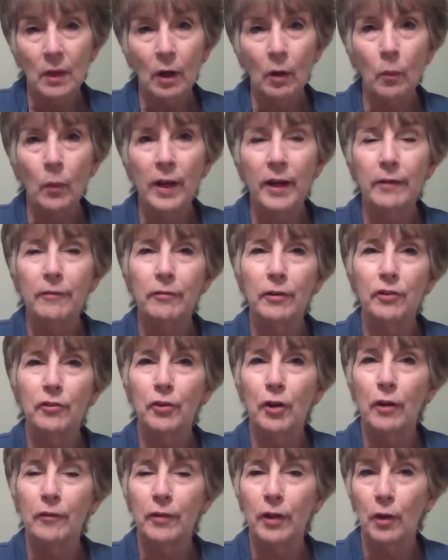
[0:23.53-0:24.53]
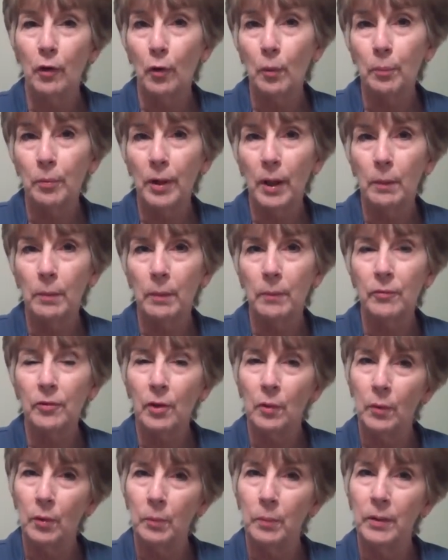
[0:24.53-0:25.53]
a way of resolving your problems
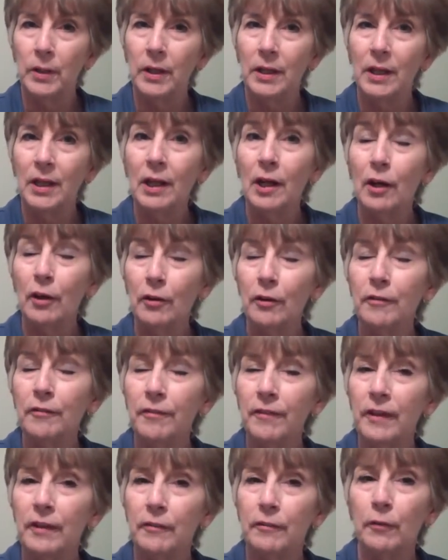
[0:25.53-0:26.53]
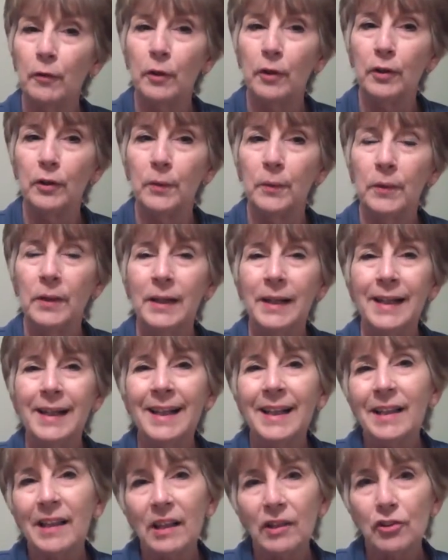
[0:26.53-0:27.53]
that would be a good fit for you.
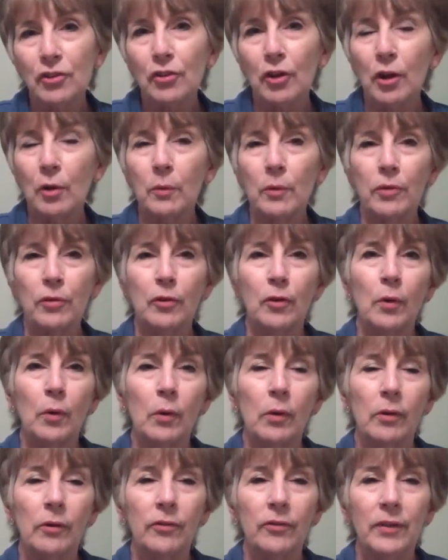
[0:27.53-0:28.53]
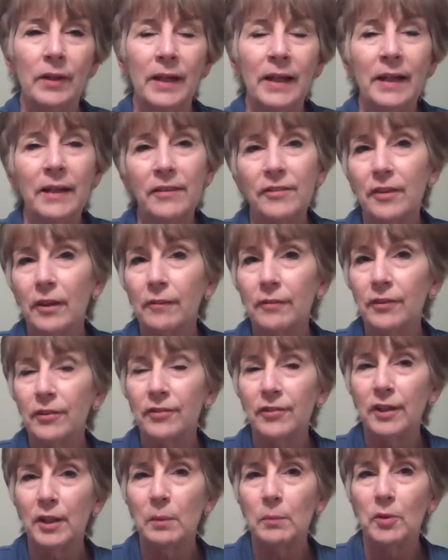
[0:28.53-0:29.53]
Let's start with goals.
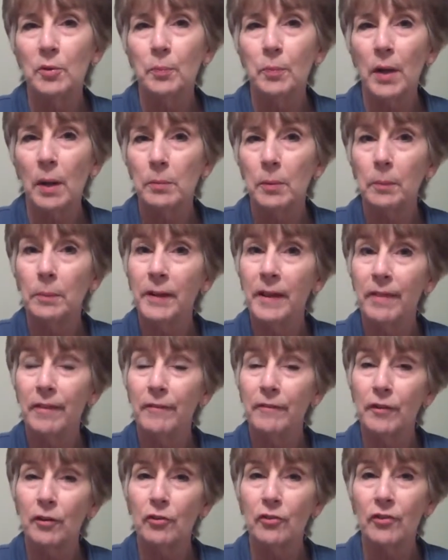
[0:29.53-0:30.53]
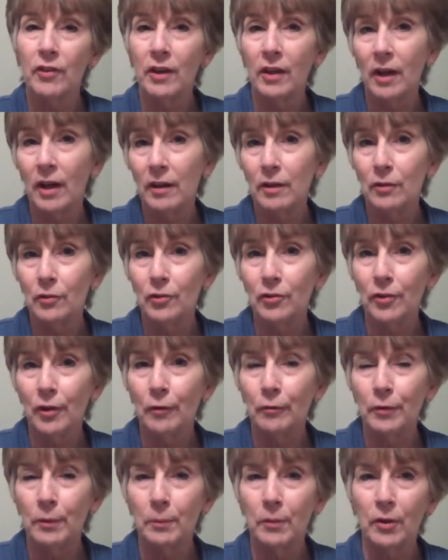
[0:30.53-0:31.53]
Self-esteem is probably the first thing I use
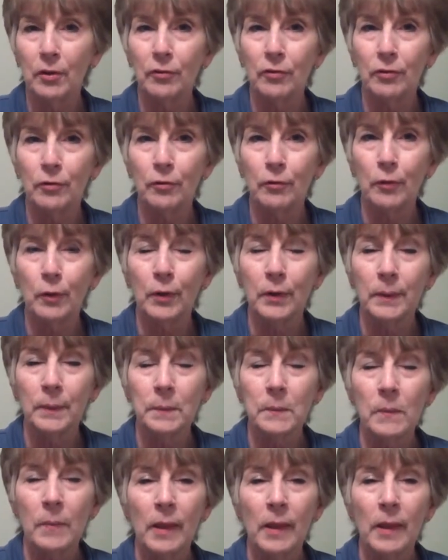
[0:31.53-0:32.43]
self-hypnosis for.